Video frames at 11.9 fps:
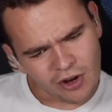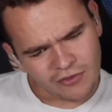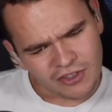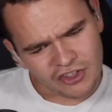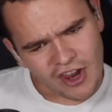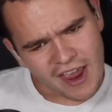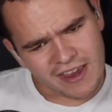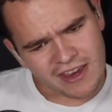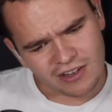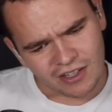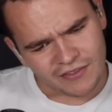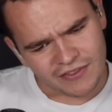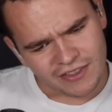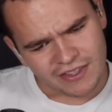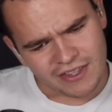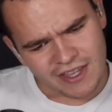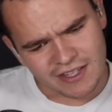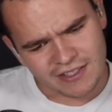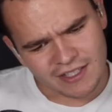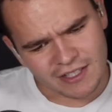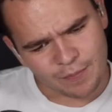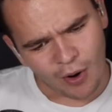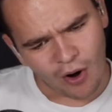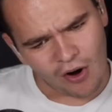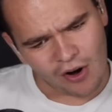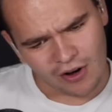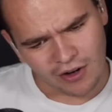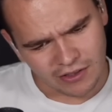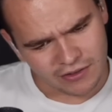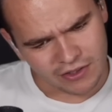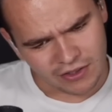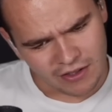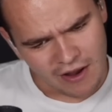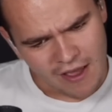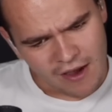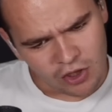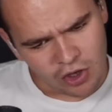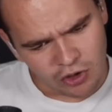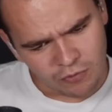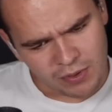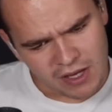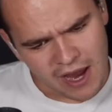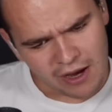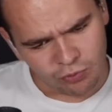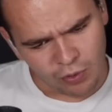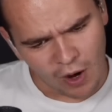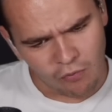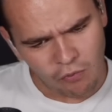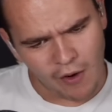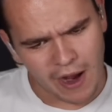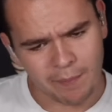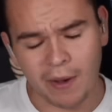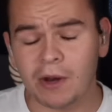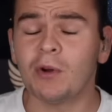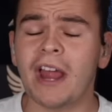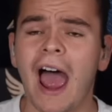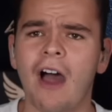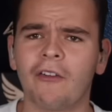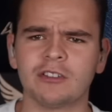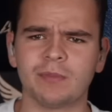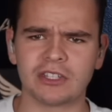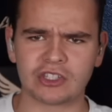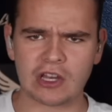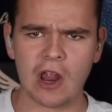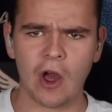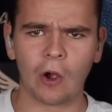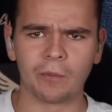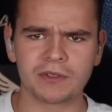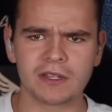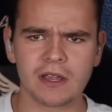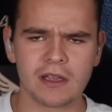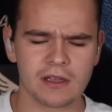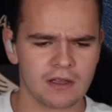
I do have to say here on this part, there could be a runway, but it would have to be sloped.